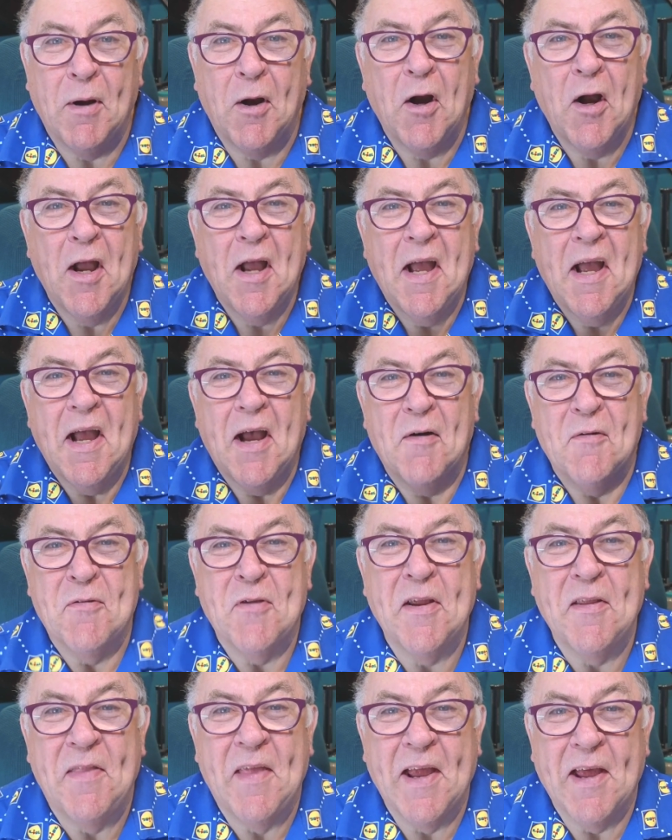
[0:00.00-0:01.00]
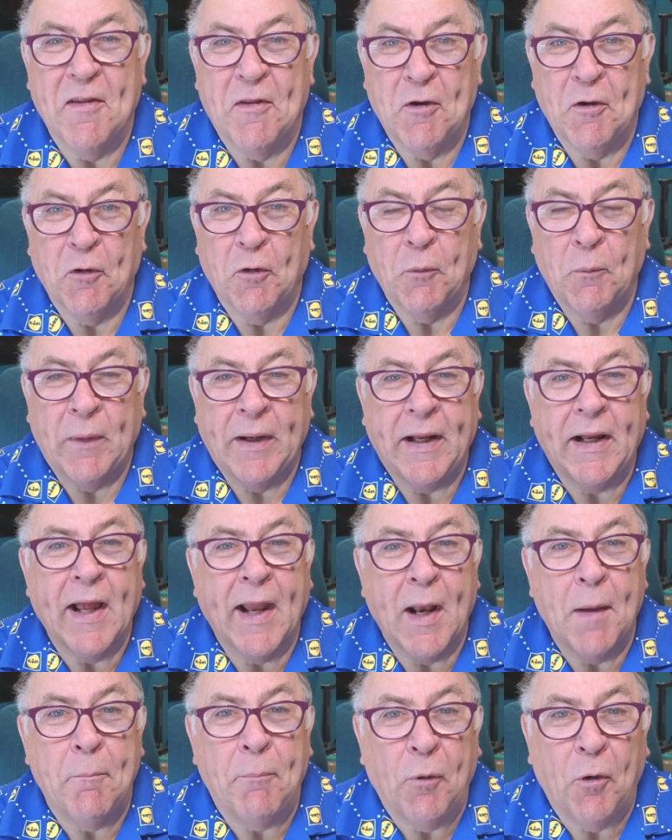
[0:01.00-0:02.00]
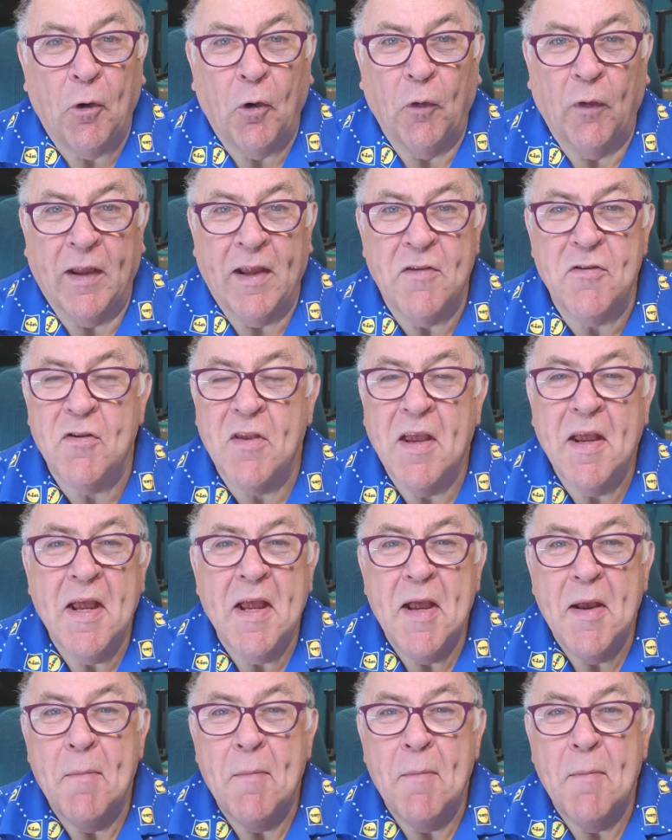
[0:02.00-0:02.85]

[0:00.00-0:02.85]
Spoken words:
But I was there the other week and I bought this